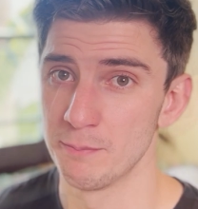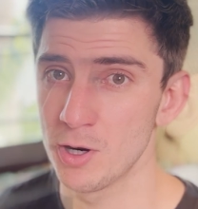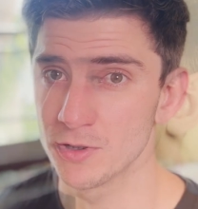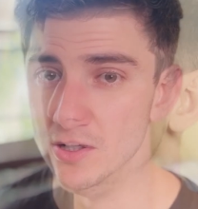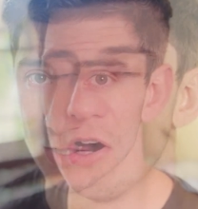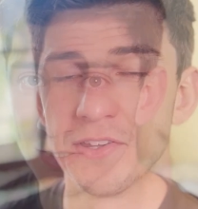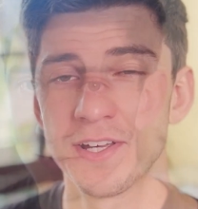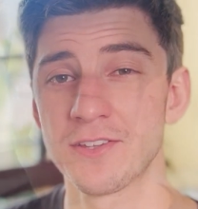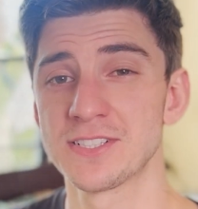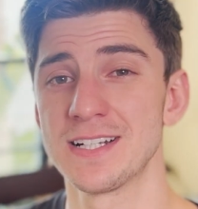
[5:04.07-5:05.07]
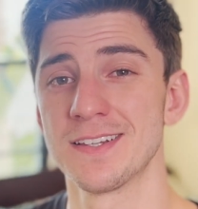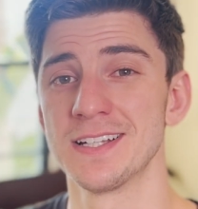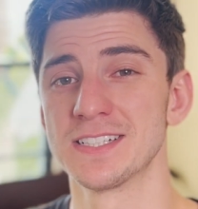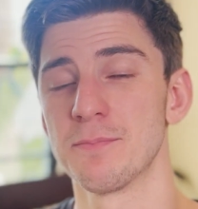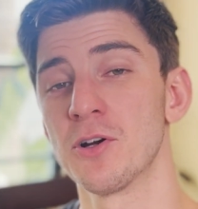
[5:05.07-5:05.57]
partner. On the other side of
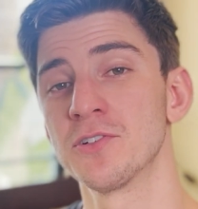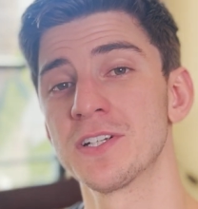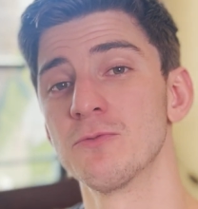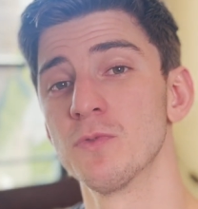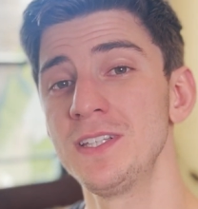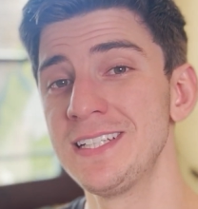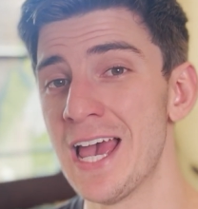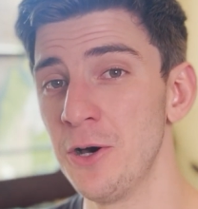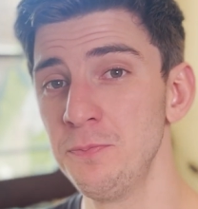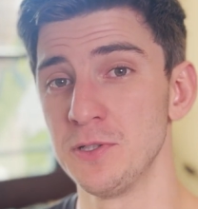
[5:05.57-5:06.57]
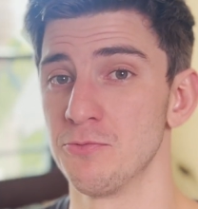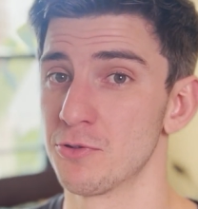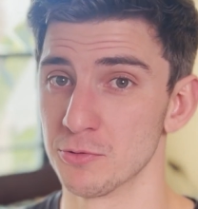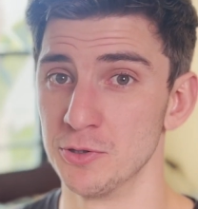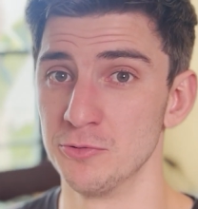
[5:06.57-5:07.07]
things, a partner can really help you
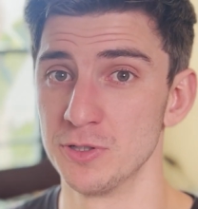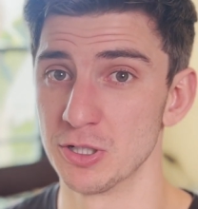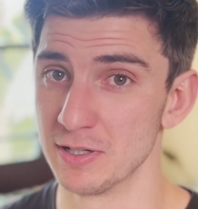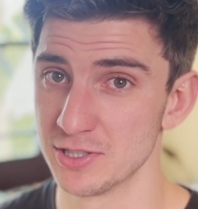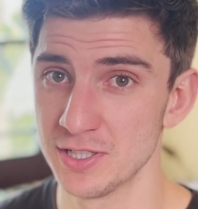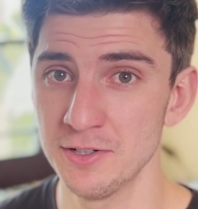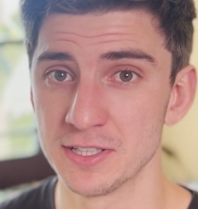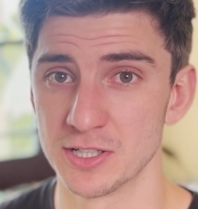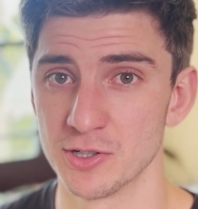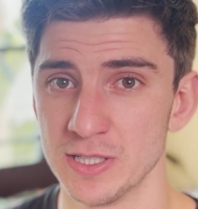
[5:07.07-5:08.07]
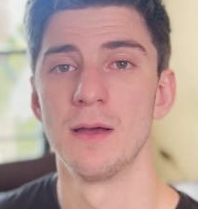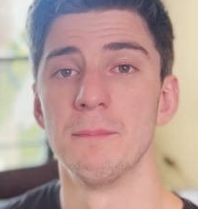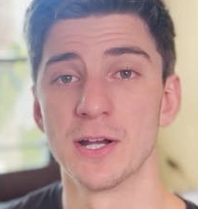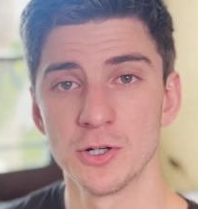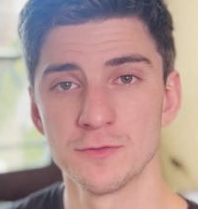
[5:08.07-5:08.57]
through your engineering degree.
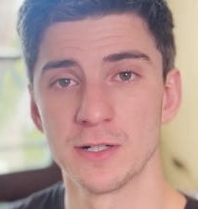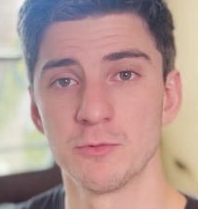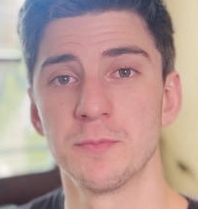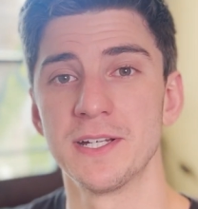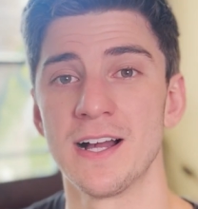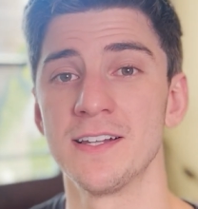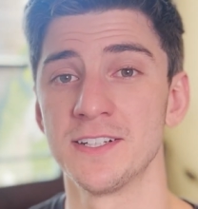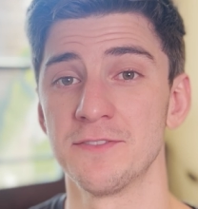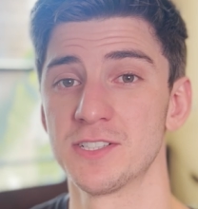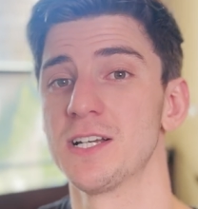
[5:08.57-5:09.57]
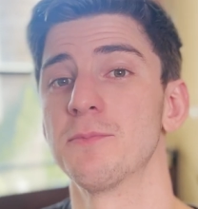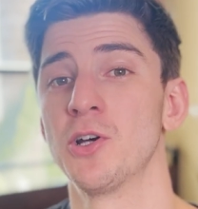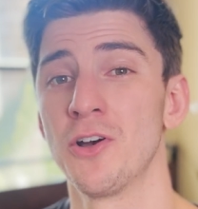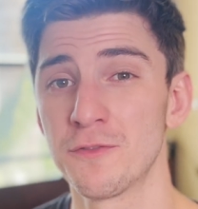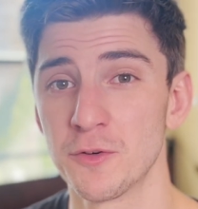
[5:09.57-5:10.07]
My girlfriend would be kind enough to come
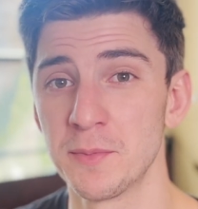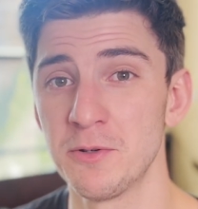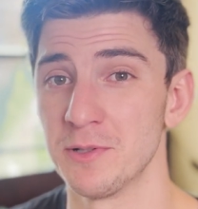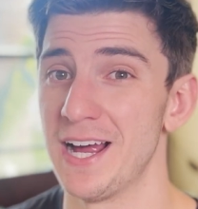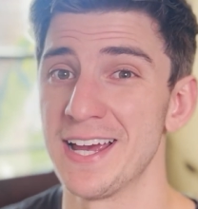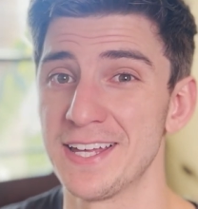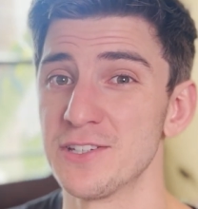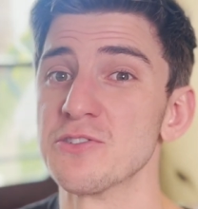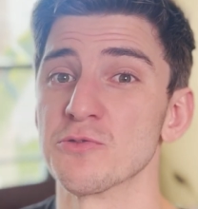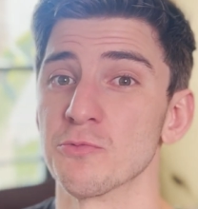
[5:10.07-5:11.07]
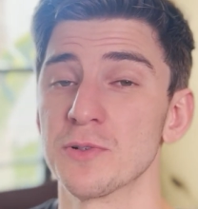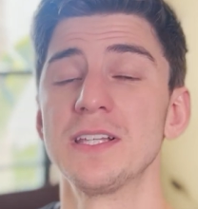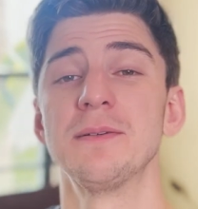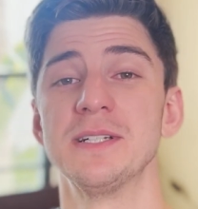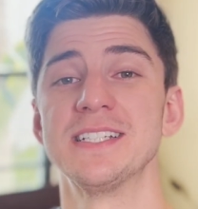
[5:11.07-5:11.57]
cook for me when I had those
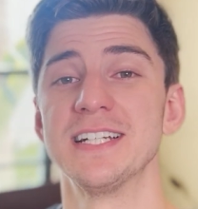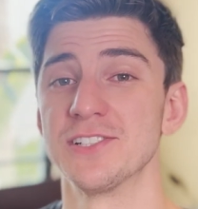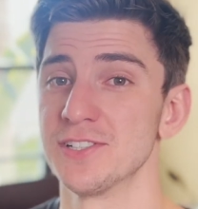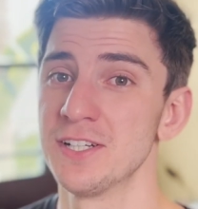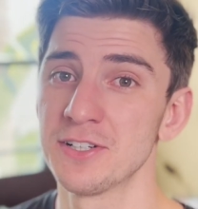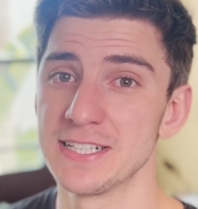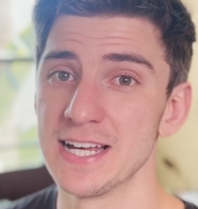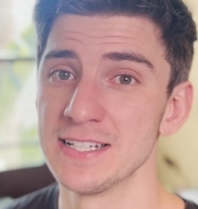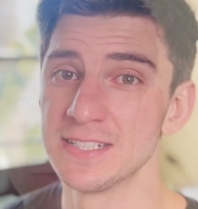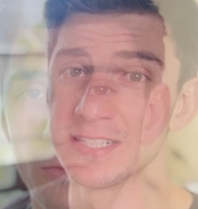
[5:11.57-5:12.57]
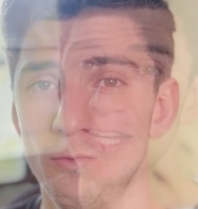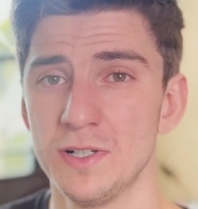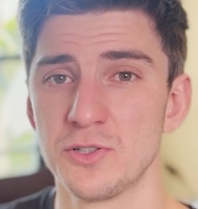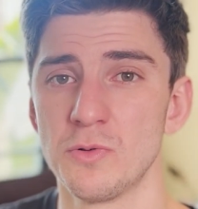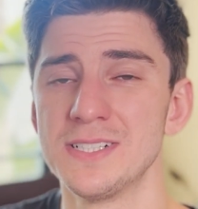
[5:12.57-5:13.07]
really busy engineering days,
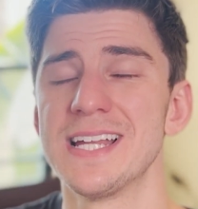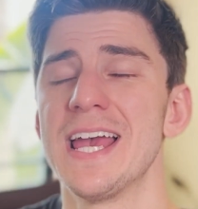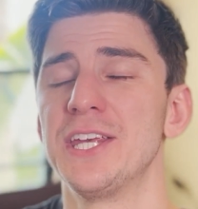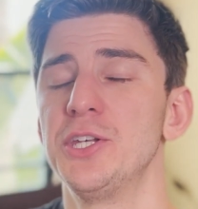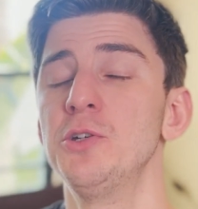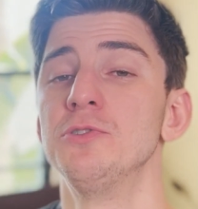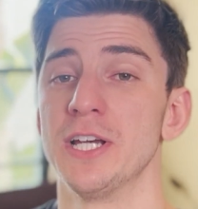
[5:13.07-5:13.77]
which was a huge